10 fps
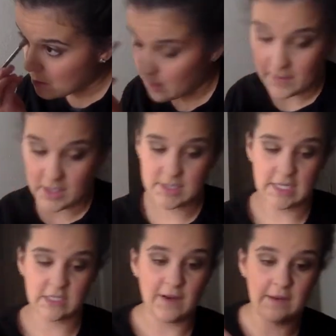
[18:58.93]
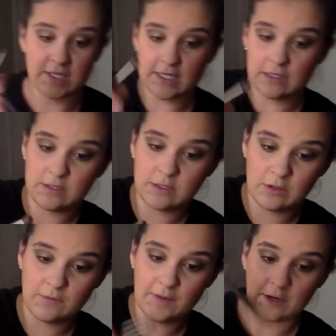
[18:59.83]
I mean, this takes 5 seconds to
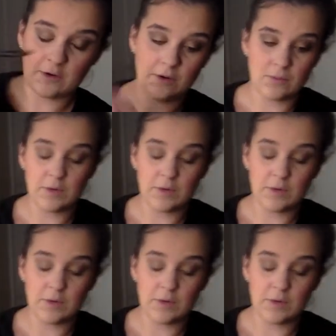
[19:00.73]
do if like you're in a